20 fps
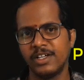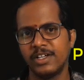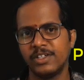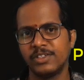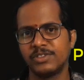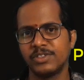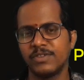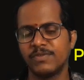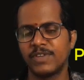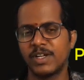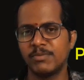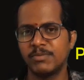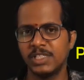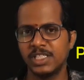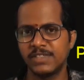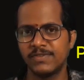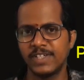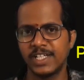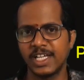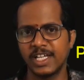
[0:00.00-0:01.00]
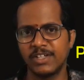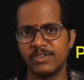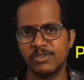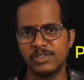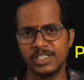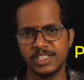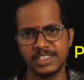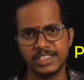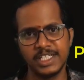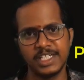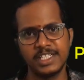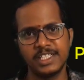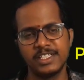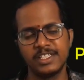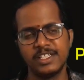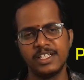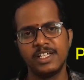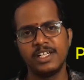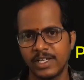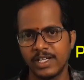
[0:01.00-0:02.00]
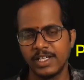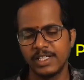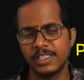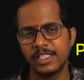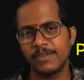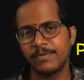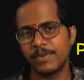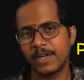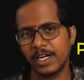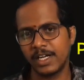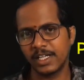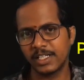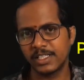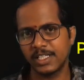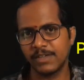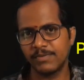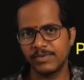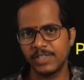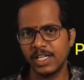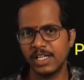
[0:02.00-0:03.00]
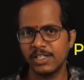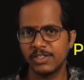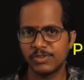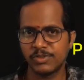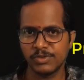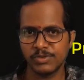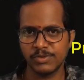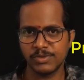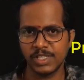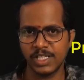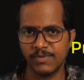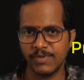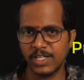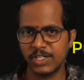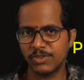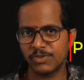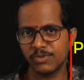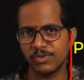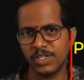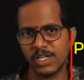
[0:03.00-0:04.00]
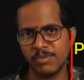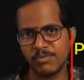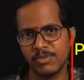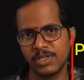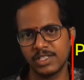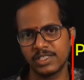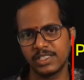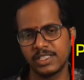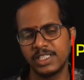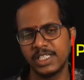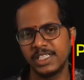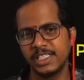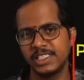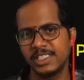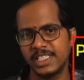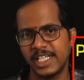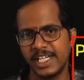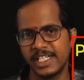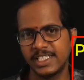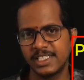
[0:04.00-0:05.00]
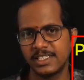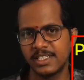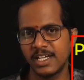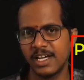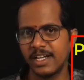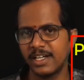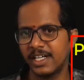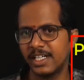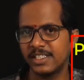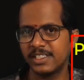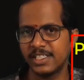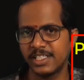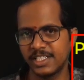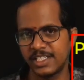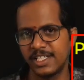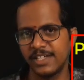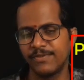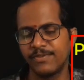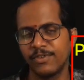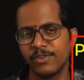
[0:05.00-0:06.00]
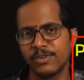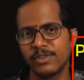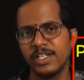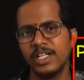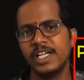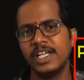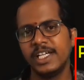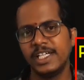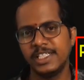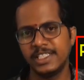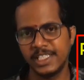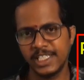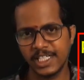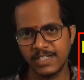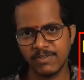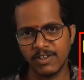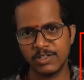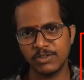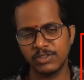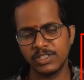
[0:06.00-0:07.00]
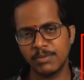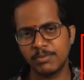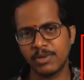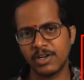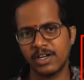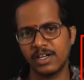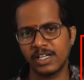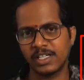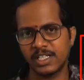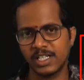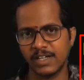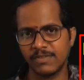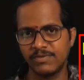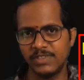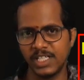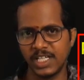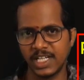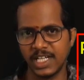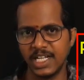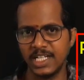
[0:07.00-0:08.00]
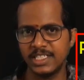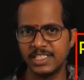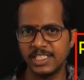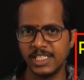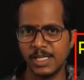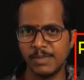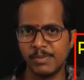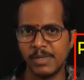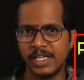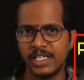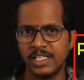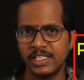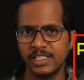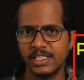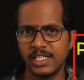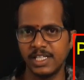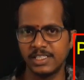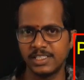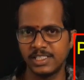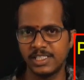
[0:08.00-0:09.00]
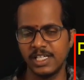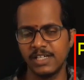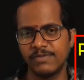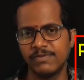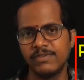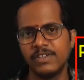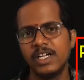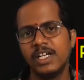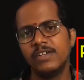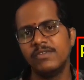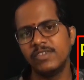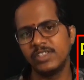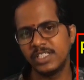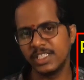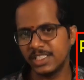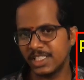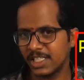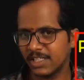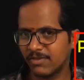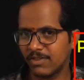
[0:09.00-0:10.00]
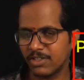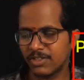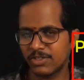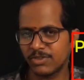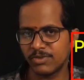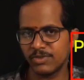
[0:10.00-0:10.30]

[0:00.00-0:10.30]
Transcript: So from this we can notice that the product of the given two numbers, that is 864, is equal to the product of their LCM and HCF, which is equals to